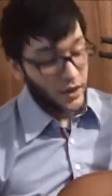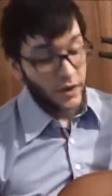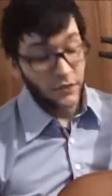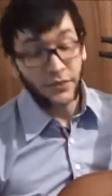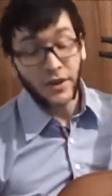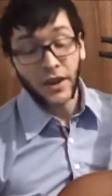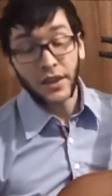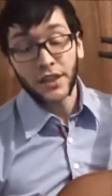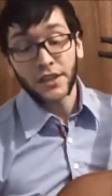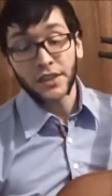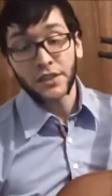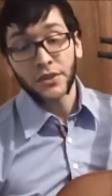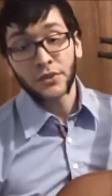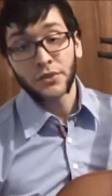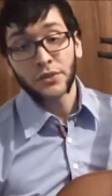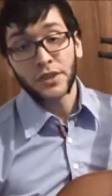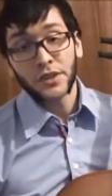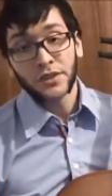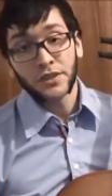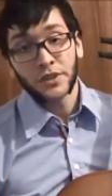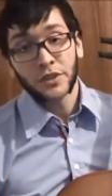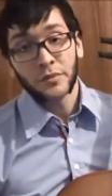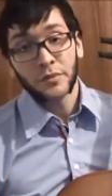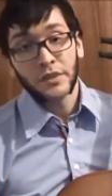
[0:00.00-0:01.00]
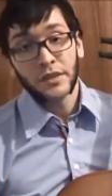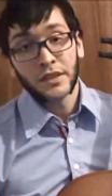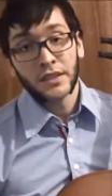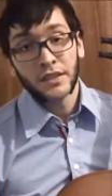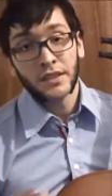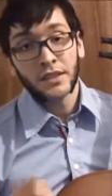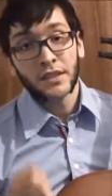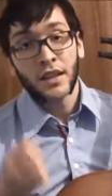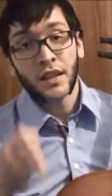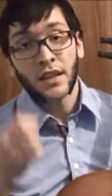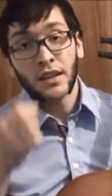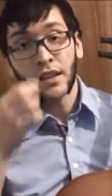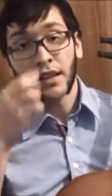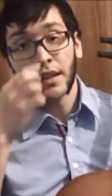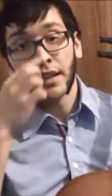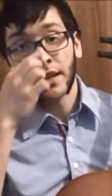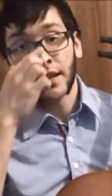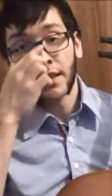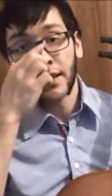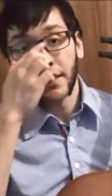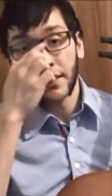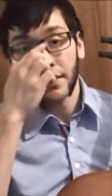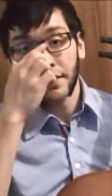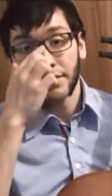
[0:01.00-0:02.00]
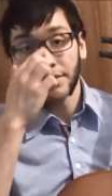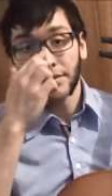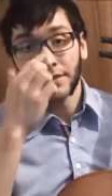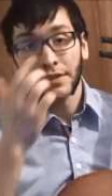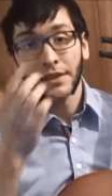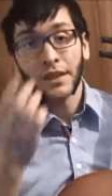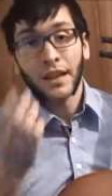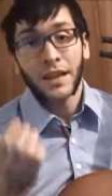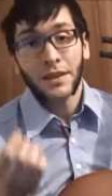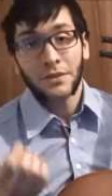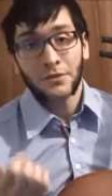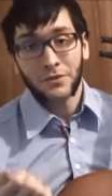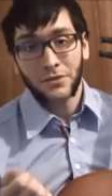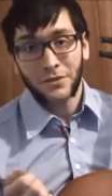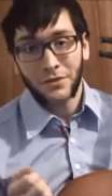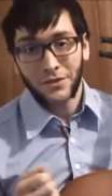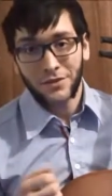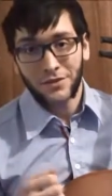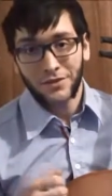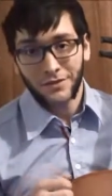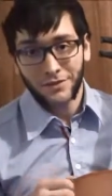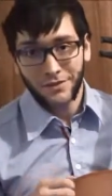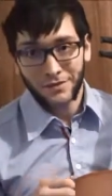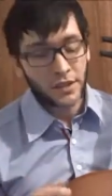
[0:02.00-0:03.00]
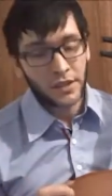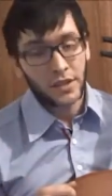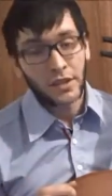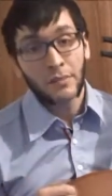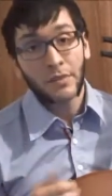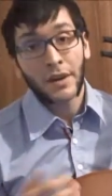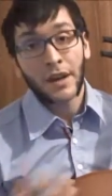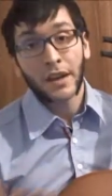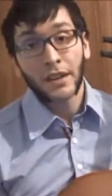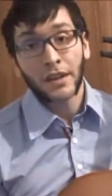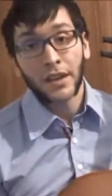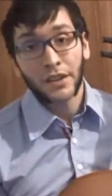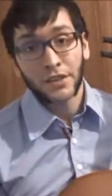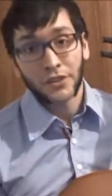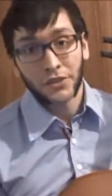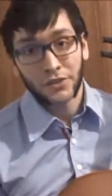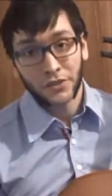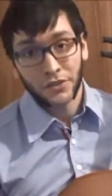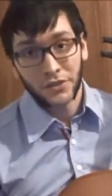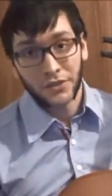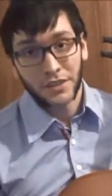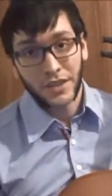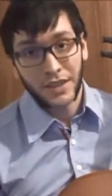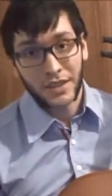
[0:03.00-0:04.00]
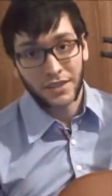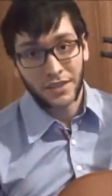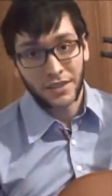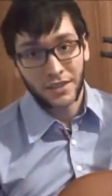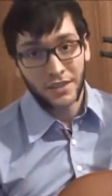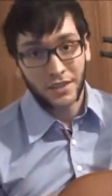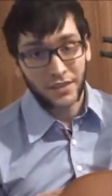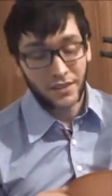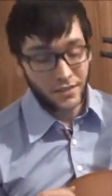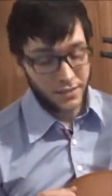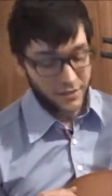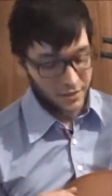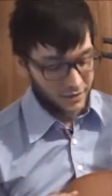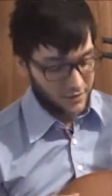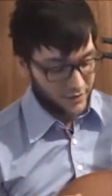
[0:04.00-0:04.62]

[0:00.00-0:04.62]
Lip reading: A finely tuned instrument is a lot like life, in a biological sense.